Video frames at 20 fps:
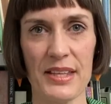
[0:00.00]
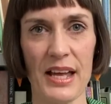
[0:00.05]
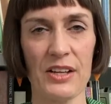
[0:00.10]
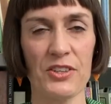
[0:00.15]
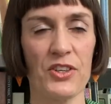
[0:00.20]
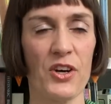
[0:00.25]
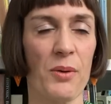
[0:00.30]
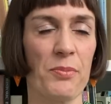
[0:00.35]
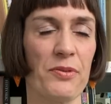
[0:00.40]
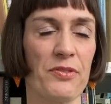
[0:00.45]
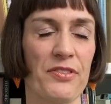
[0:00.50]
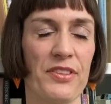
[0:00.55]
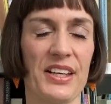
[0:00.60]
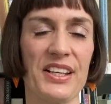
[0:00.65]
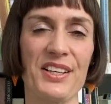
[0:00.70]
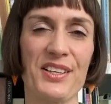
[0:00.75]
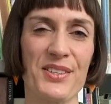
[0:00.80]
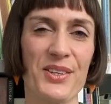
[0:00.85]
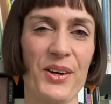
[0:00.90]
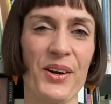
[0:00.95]
that type of
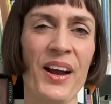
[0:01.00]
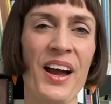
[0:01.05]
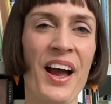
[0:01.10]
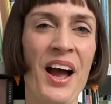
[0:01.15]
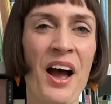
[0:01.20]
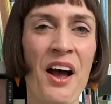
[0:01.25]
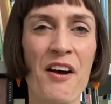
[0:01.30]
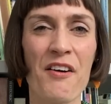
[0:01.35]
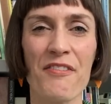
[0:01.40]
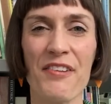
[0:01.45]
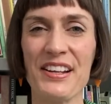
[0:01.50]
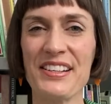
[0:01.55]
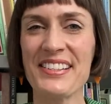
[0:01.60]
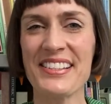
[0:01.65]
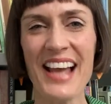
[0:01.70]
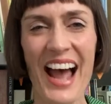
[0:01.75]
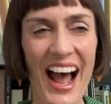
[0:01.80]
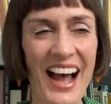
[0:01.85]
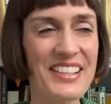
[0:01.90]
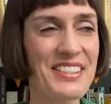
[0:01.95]
thing. So
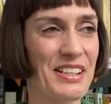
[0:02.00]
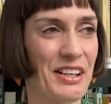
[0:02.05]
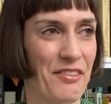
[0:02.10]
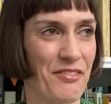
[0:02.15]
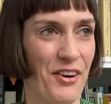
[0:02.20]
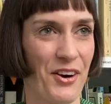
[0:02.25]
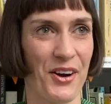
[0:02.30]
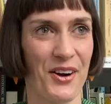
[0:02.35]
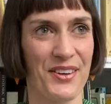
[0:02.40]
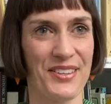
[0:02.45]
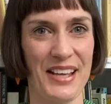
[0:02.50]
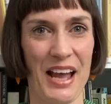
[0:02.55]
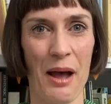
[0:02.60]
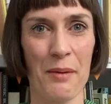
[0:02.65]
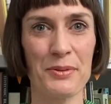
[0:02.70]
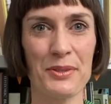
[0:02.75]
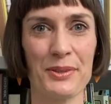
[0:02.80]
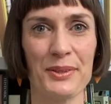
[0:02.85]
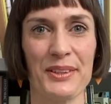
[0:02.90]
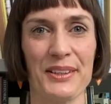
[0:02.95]
fantastic photos,
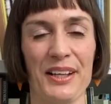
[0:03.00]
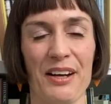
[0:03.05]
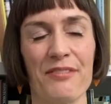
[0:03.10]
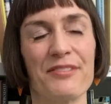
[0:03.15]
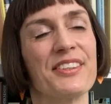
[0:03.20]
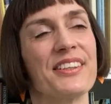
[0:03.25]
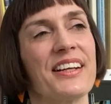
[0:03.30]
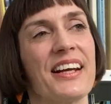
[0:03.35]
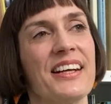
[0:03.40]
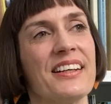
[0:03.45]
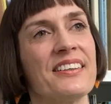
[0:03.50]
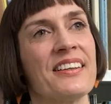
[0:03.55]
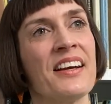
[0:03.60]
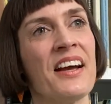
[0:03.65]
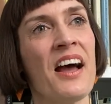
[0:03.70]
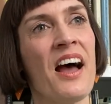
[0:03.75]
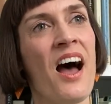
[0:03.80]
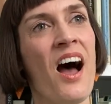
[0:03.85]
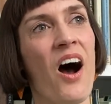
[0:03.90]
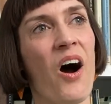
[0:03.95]
absolutely loved it. And
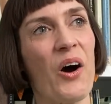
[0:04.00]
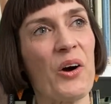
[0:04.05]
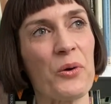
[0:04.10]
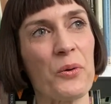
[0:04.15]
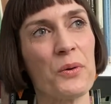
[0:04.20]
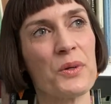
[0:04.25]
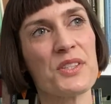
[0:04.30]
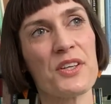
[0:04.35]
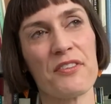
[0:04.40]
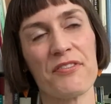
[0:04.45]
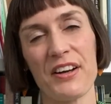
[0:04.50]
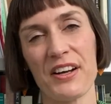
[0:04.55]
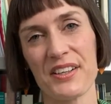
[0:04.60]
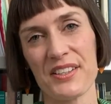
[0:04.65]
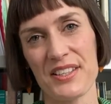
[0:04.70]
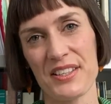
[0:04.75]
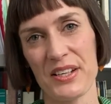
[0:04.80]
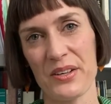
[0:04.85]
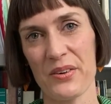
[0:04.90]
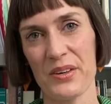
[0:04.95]
I also found
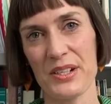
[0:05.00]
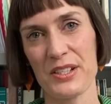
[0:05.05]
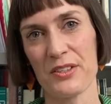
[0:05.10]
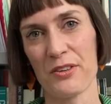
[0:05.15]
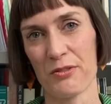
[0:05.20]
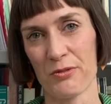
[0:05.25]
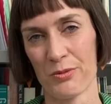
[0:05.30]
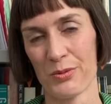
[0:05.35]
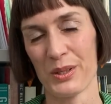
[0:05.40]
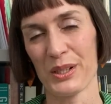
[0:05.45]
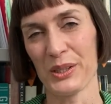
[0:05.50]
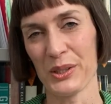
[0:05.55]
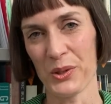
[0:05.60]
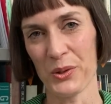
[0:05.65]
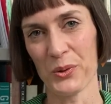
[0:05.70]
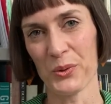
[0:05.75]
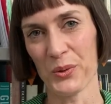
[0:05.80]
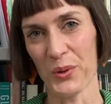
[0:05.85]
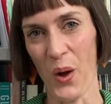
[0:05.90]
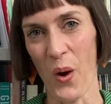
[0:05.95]
a series of really
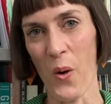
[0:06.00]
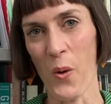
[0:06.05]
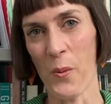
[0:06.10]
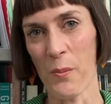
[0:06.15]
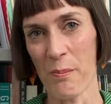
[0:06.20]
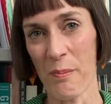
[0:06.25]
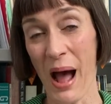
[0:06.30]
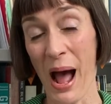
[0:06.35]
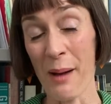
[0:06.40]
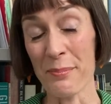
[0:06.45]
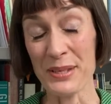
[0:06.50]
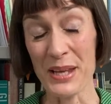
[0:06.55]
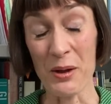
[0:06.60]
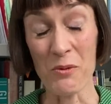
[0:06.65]
cool old maps,